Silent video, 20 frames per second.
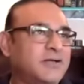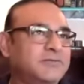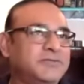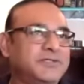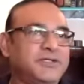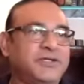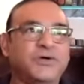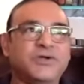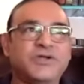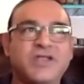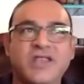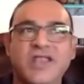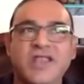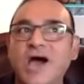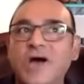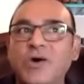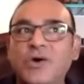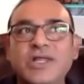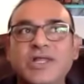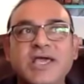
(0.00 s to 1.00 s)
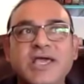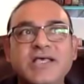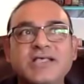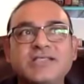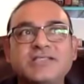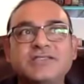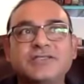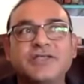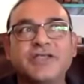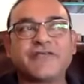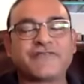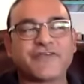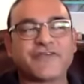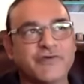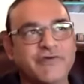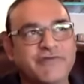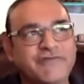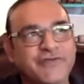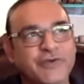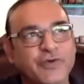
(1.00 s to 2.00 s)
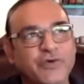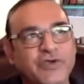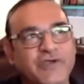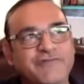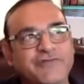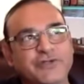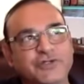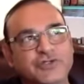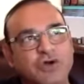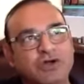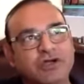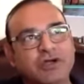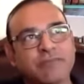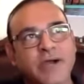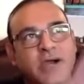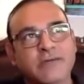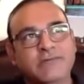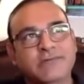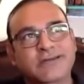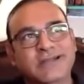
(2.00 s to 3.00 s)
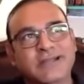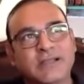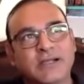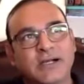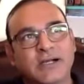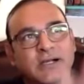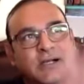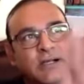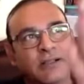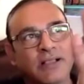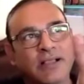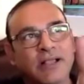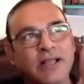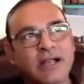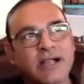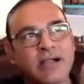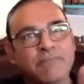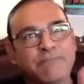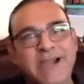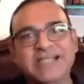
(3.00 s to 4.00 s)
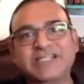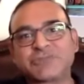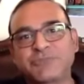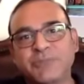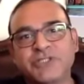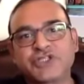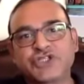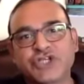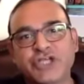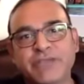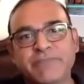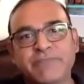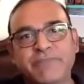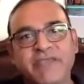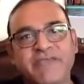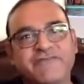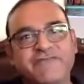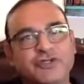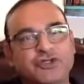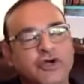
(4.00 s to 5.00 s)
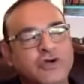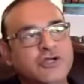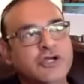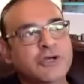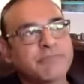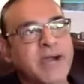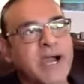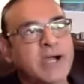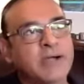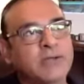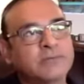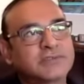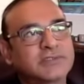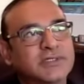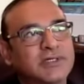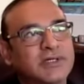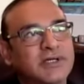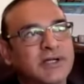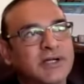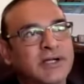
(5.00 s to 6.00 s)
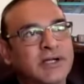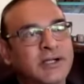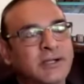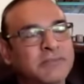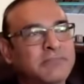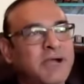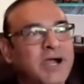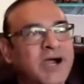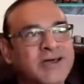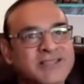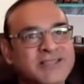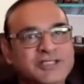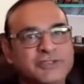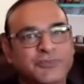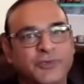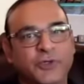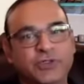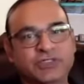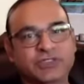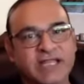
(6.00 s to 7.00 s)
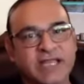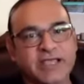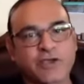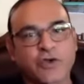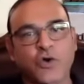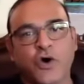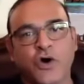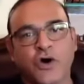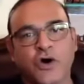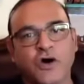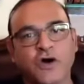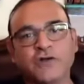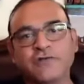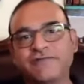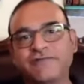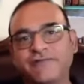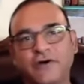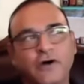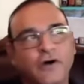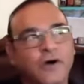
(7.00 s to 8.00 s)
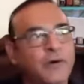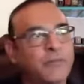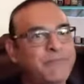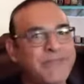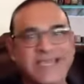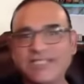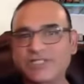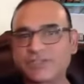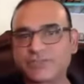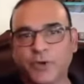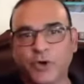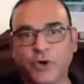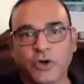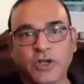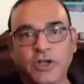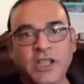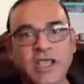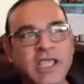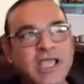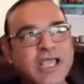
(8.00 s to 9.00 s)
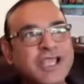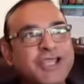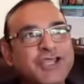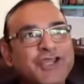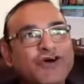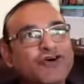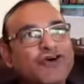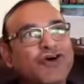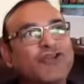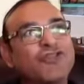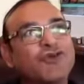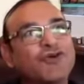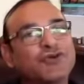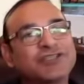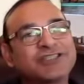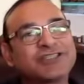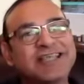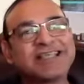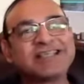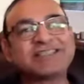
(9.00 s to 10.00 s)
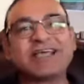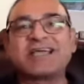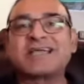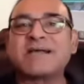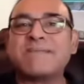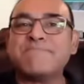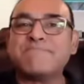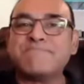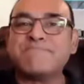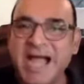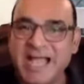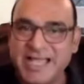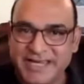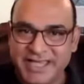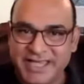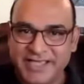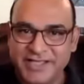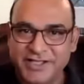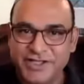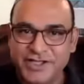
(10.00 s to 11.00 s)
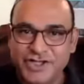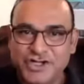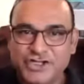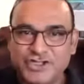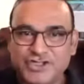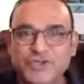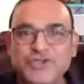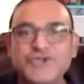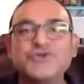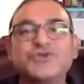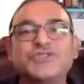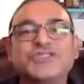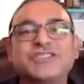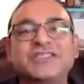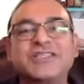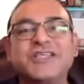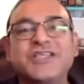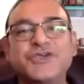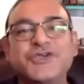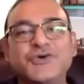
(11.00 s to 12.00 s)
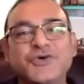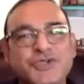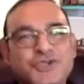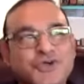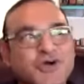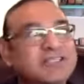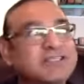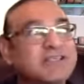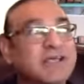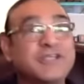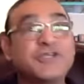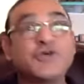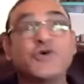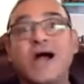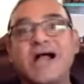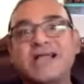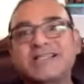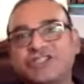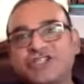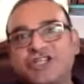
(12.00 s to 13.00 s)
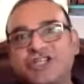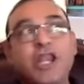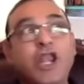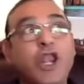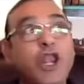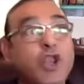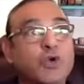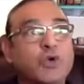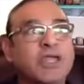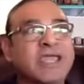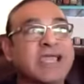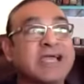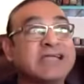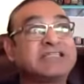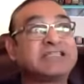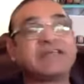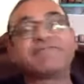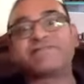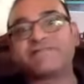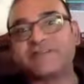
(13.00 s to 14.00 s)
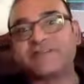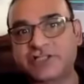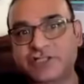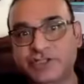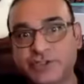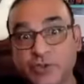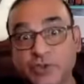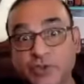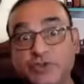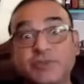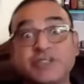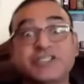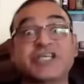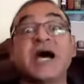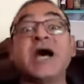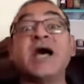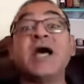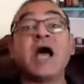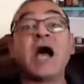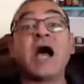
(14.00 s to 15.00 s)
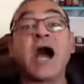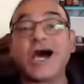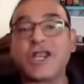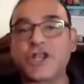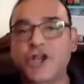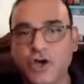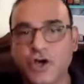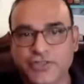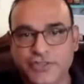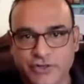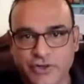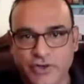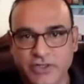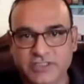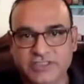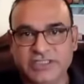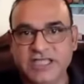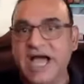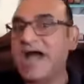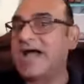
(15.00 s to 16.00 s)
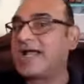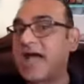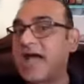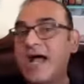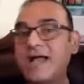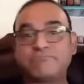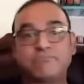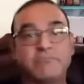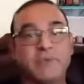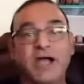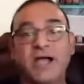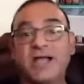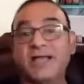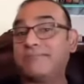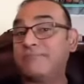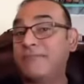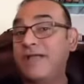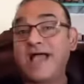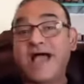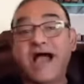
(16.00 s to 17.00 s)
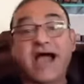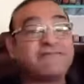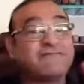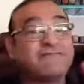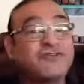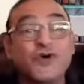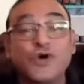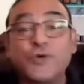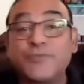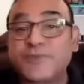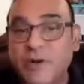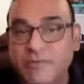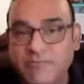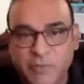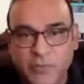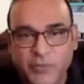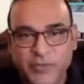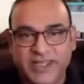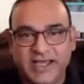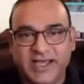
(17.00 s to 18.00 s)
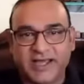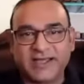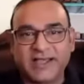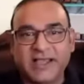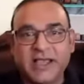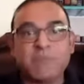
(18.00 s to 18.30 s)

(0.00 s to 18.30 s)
You know, nowadays, if you talk about batsmanship, if you talk about other sports like golf or baseball, you know, those things are combining. So you are actually looking at different strokes which are unorthodox. I have no problem with that.